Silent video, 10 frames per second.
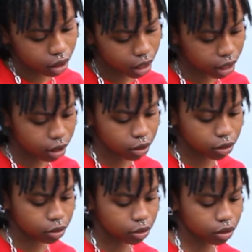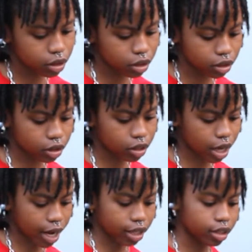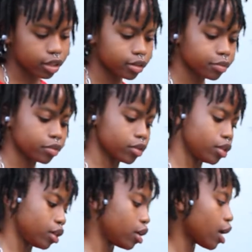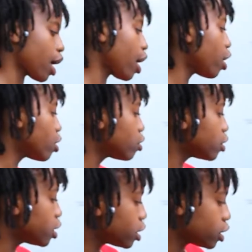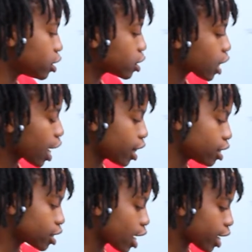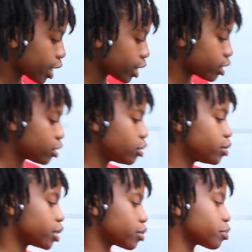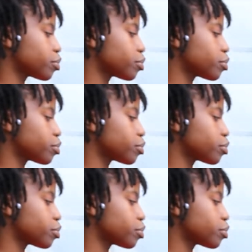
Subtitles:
How is Kyla? How is Kyla Kai doing?